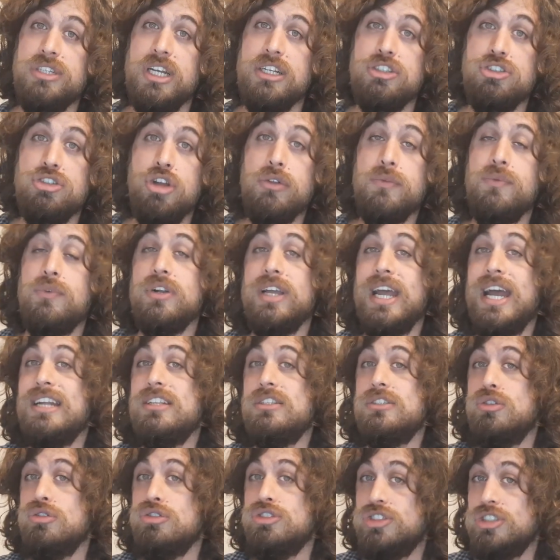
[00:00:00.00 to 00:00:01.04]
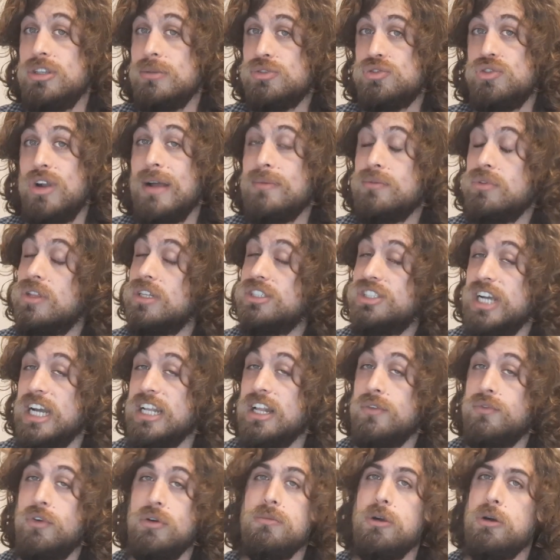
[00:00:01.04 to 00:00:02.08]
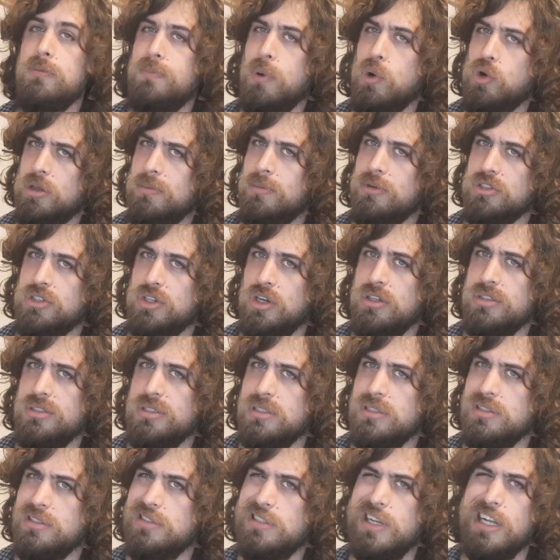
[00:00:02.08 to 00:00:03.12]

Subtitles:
and don't forget to subscribe to the channel for more Pokemon content.